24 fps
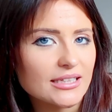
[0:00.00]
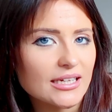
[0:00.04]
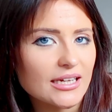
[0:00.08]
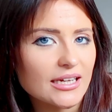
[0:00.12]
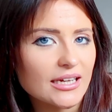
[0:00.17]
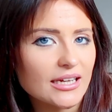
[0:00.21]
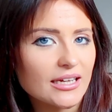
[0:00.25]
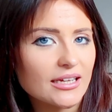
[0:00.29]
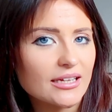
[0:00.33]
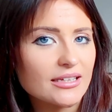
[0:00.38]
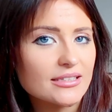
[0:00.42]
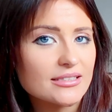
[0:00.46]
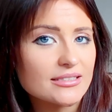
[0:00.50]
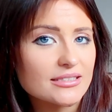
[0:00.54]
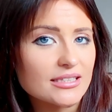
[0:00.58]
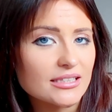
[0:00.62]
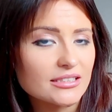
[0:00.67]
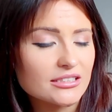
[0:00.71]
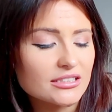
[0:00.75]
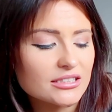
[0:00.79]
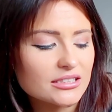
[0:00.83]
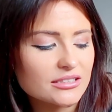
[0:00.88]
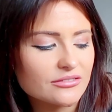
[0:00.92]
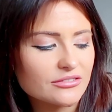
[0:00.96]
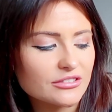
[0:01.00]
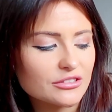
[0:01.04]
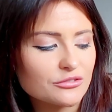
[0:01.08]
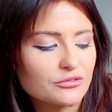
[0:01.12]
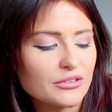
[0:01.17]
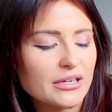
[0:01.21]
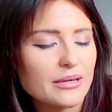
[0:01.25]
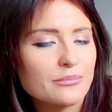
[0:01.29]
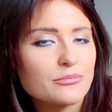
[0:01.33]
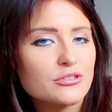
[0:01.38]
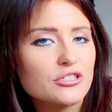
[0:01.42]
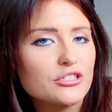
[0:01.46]
say Santa
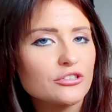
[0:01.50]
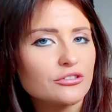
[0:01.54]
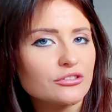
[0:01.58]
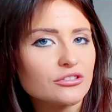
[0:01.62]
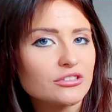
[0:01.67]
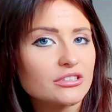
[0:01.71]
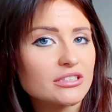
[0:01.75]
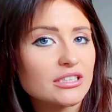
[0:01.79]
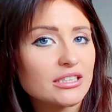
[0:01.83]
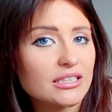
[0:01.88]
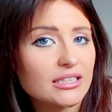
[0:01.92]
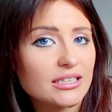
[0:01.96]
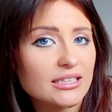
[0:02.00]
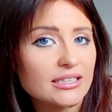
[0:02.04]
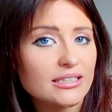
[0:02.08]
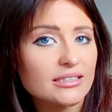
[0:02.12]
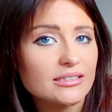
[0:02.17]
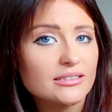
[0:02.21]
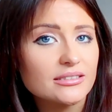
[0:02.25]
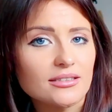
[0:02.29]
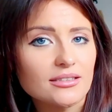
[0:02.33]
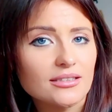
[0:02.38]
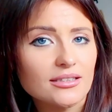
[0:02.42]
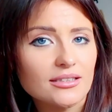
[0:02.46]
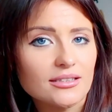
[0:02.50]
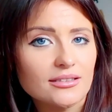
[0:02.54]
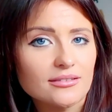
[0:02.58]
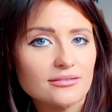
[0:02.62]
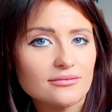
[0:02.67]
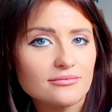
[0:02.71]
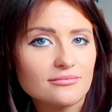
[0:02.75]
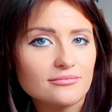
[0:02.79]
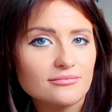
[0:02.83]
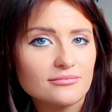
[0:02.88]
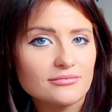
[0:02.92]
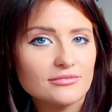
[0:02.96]
has wrapped yours in there, and
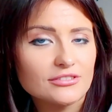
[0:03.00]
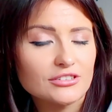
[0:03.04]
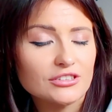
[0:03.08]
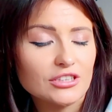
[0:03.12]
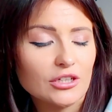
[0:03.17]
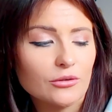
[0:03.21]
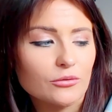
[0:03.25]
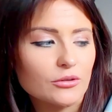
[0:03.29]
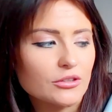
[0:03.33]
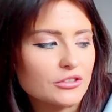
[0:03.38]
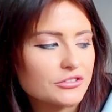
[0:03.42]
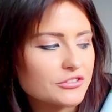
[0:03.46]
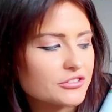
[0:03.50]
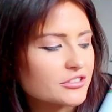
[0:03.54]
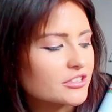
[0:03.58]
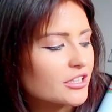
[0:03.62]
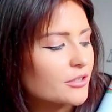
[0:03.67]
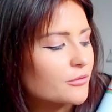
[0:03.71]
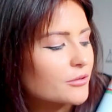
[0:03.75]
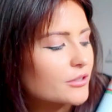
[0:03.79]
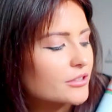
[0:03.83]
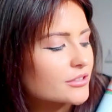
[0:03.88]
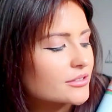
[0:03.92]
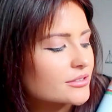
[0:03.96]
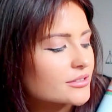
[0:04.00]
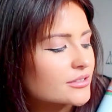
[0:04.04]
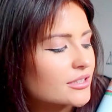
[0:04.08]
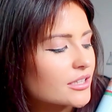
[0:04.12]
then so on and so on.